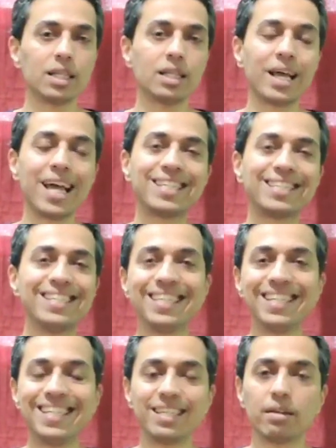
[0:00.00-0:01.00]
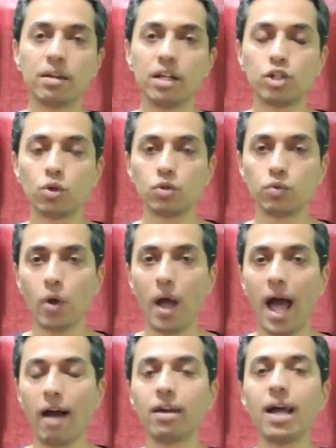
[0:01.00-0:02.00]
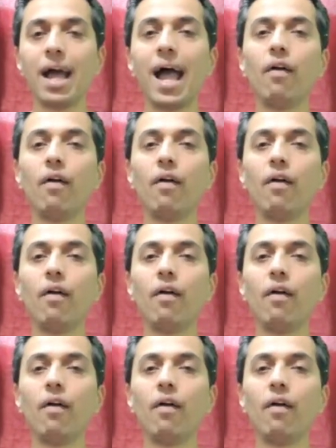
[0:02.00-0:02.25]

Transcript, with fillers: the STD issues which you have,